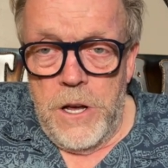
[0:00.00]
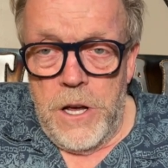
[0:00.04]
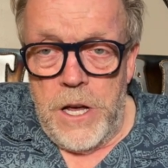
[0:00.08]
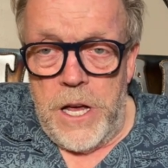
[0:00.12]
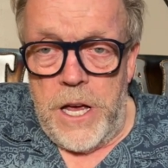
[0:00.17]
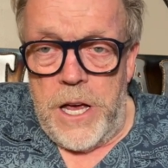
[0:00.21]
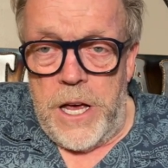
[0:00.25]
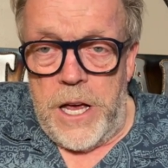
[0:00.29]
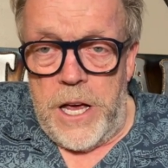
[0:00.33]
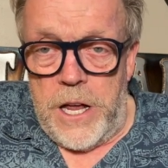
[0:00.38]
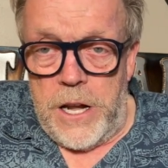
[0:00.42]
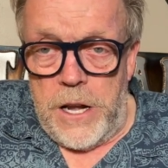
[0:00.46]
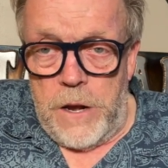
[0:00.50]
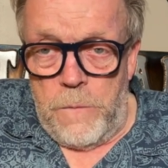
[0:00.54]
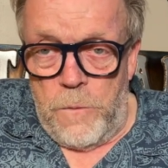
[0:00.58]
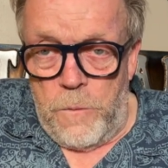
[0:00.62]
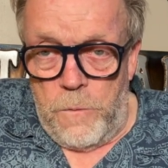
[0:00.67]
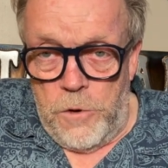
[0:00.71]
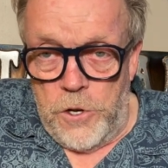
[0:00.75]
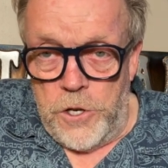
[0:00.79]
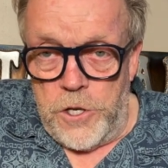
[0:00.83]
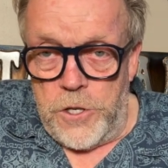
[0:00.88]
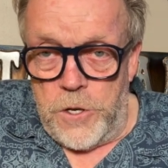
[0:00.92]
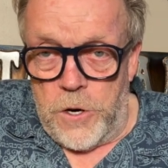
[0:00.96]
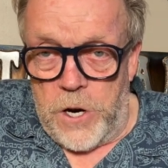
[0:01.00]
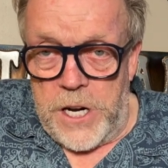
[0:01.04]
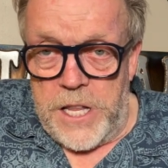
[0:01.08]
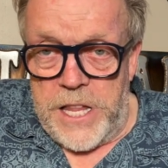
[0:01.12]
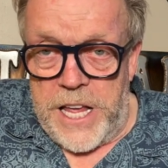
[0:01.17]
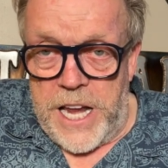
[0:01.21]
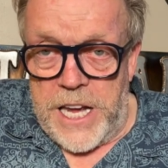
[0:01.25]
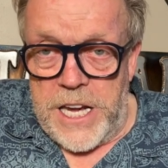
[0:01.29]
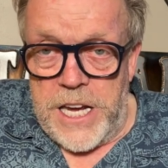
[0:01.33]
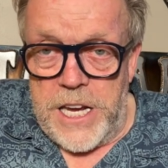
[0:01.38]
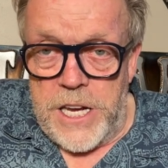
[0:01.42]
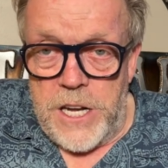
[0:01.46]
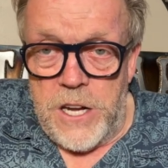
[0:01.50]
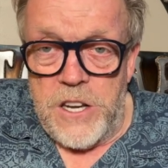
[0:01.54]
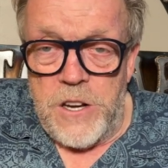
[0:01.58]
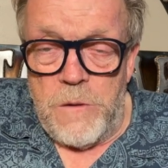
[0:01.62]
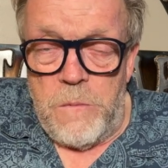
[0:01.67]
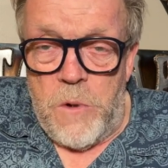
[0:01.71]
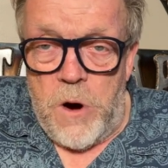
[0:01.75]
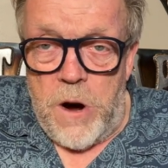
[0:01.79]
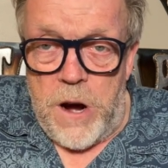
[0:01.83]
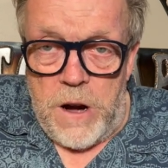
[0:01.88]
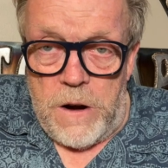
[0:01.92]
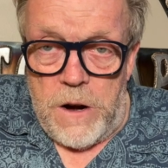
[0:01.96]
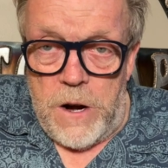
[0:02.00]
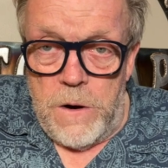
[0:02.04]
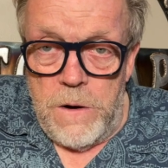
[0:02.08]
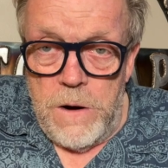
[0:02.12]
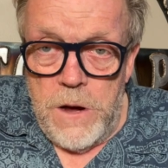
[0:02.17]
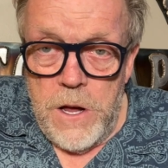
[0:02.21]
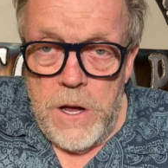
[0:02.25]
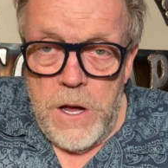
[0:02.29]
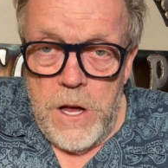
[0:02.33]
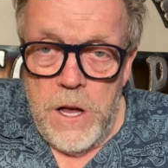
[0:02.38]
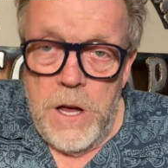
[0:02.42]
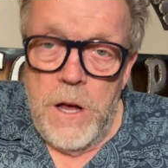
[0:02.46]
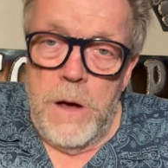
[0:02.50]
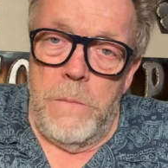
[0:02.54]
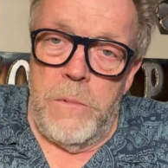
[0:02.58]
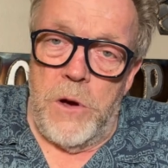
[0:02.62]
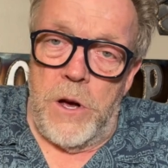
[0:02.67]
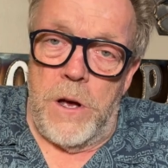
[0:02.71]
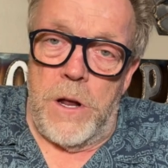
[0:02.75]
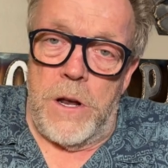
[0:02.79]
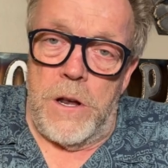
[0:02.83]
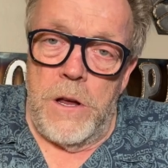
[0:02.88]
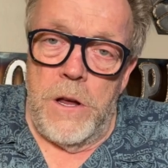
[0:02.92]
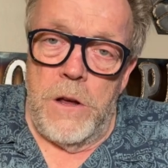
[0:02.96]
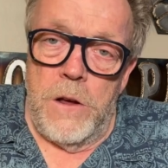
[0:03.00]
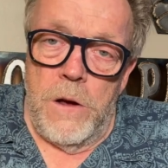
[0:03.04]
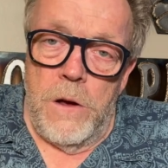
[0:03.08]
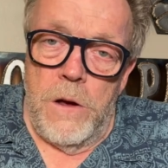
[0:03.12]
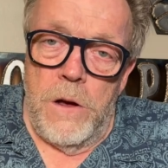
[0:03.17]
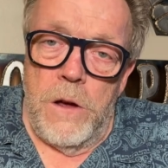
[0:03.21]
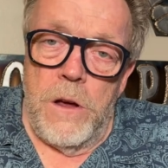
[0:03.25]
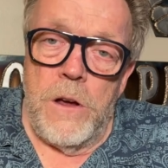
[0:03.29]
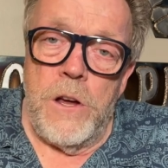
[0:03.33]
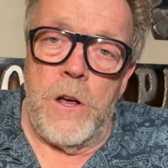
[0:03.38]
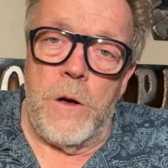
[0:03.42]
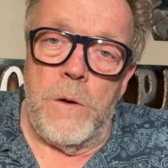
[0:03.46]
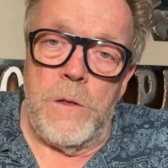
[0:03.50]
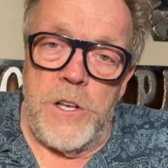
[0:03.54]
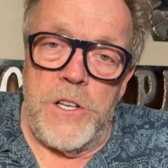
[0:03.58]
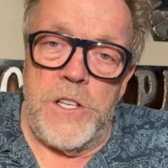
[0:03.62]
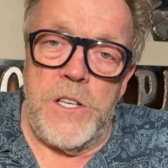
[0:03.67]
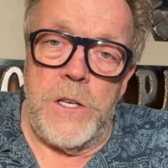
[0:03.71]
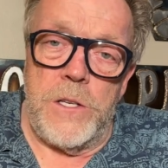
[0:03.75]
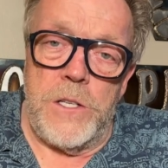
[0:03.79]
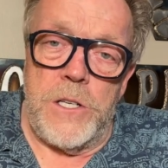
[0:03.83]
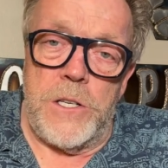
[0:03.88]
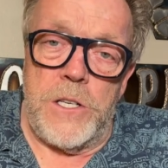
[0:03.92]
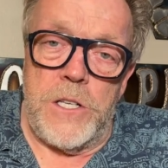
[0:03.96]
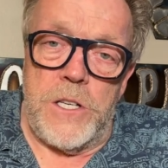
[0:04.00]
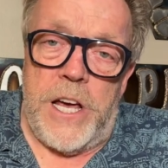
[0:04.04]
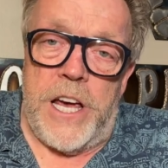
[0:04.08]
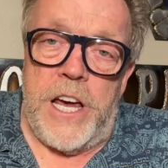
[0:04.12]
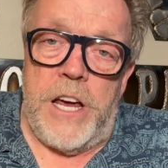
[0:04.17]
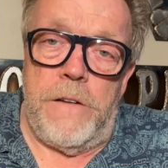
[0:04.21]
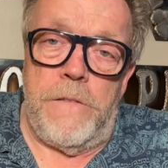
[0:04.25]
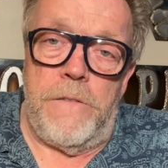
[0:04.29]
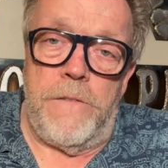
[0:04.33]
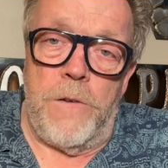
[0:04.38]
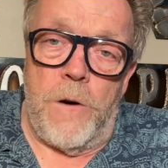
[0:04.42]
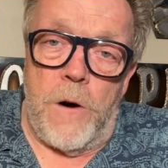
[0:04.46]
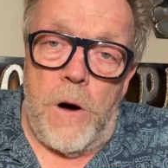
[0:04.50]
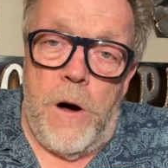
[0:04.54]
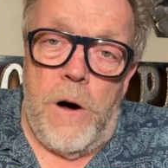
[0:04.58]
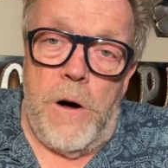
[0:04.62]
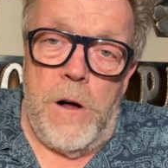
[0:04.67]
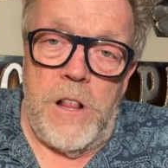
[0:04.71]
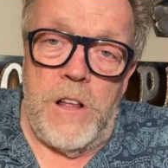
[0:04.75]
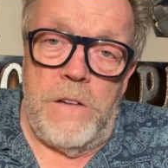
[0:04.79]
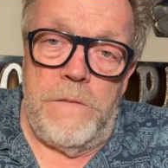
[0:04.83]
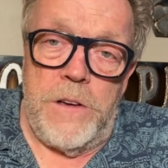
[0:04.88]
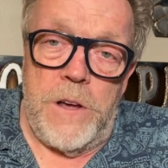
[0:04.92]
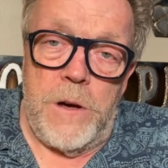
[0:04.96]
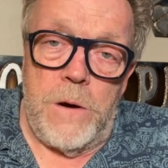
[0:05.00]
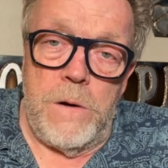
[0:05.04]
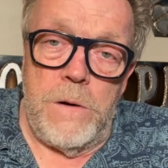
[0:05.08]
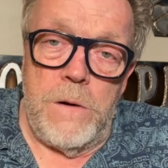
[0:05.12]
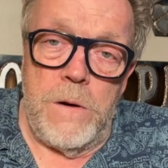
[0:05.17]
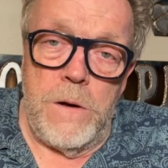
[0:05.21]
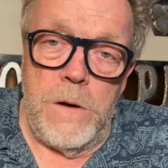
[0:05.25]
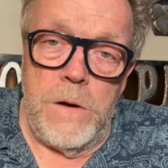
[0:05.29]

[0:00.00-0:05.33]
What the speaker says: And we'll start that again tomorrow. But, you know, this is a site for all of you.